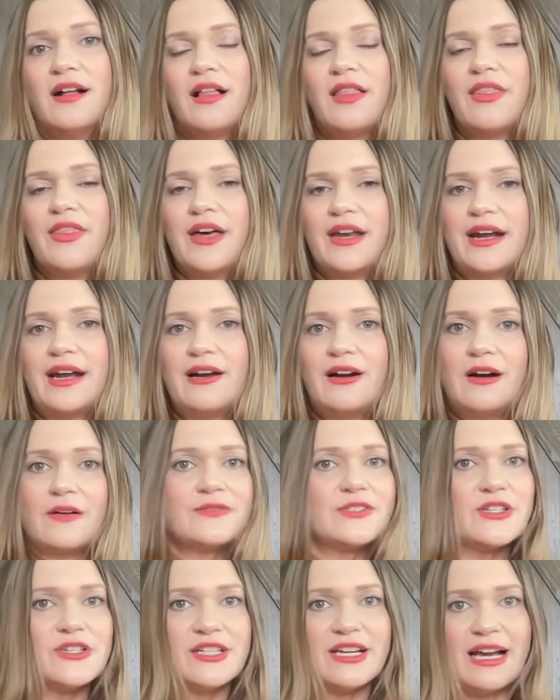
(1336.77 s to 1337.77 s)
that I
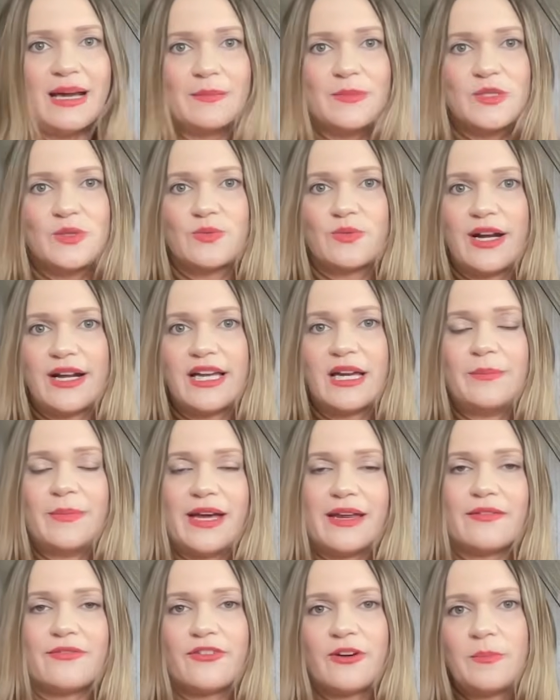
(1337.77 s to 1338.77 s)
oftentimes
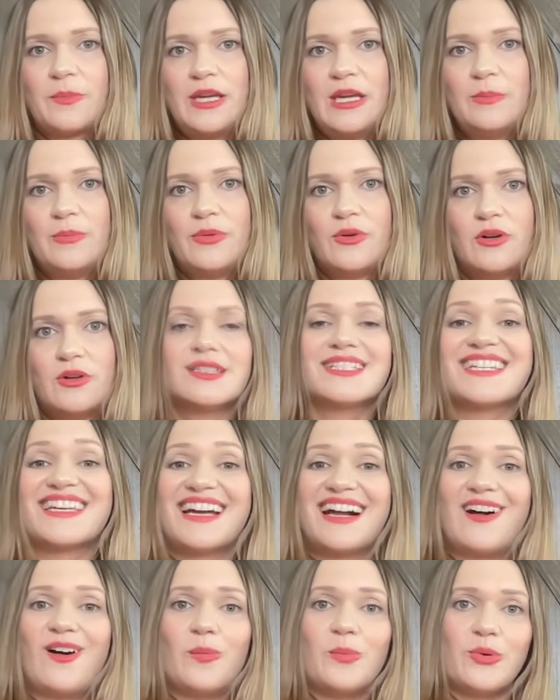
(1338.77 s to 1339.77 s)
recommend for people to
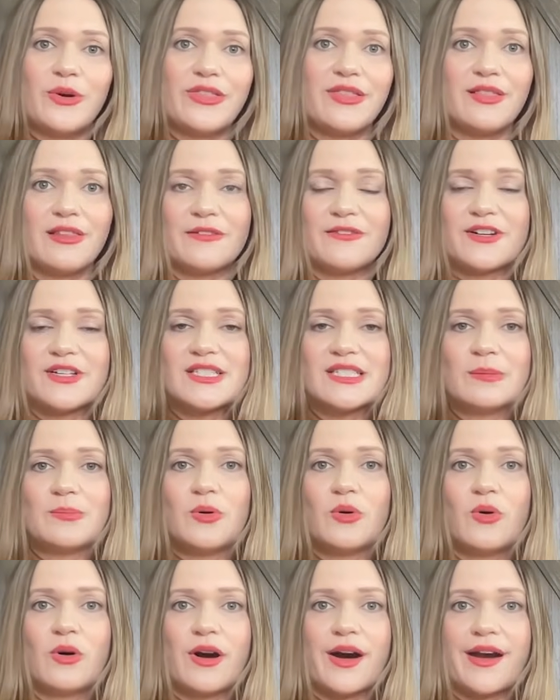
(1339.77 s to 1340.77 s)
help with liver
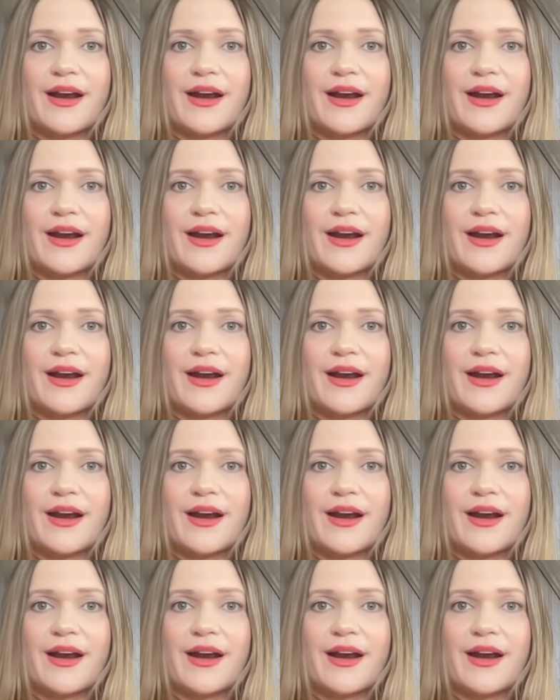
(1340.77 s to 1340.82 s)
support,